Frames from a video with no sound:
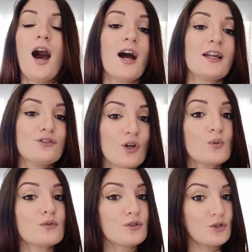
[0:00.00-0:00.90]
I
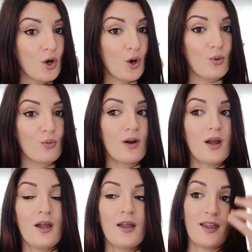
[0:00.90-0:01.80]
don't know
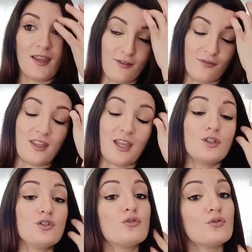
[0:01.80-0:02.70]
if
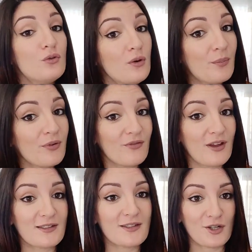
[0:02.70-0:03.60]
they do
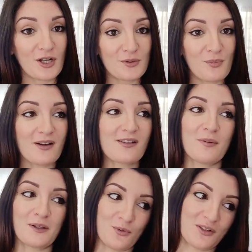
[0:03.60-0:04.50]
prevent stretch marks,
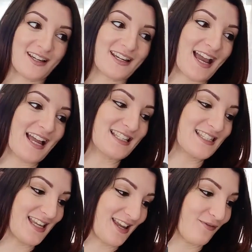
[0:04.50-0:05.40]
but what I can
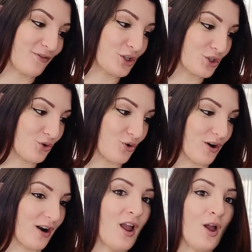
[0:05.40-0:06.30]
say for
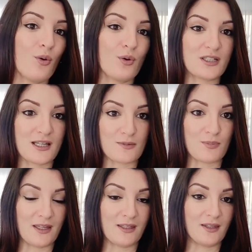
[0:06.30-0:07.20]
sure, which has
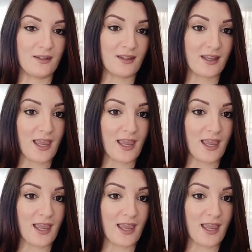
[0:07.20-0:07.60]
been the